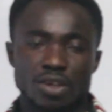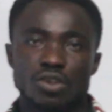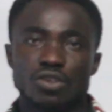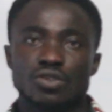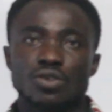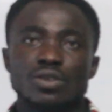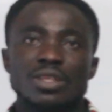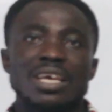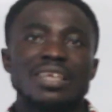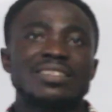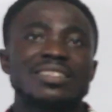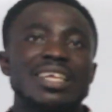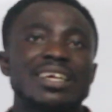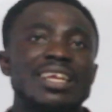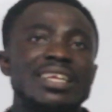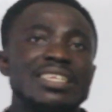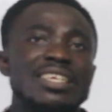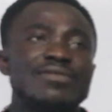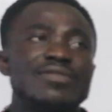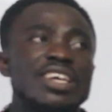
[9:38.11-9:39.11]
So the
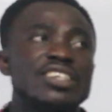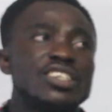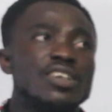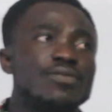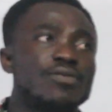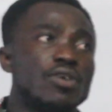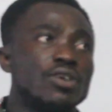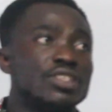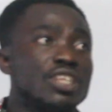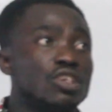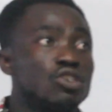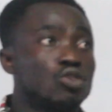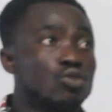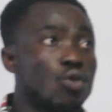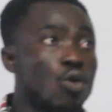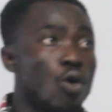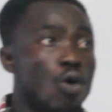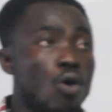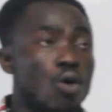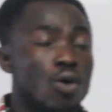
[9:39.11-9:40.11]
standard deviation for this
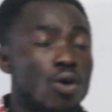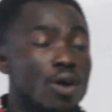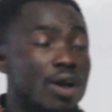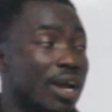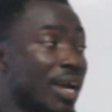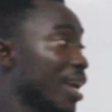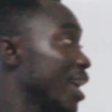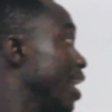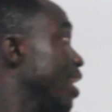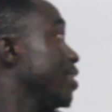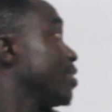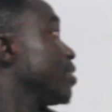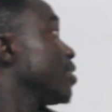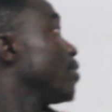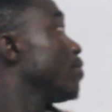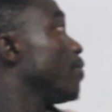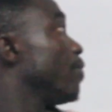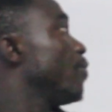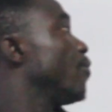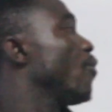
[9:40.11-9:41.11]
score is
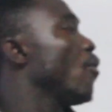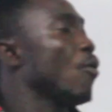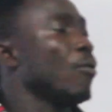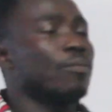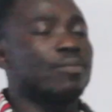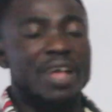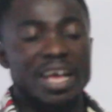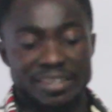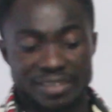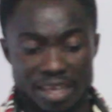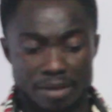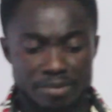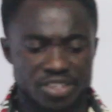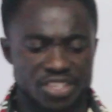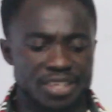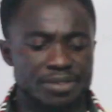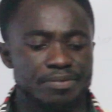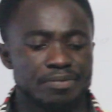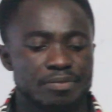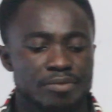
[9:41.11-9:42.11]
4. Assumption.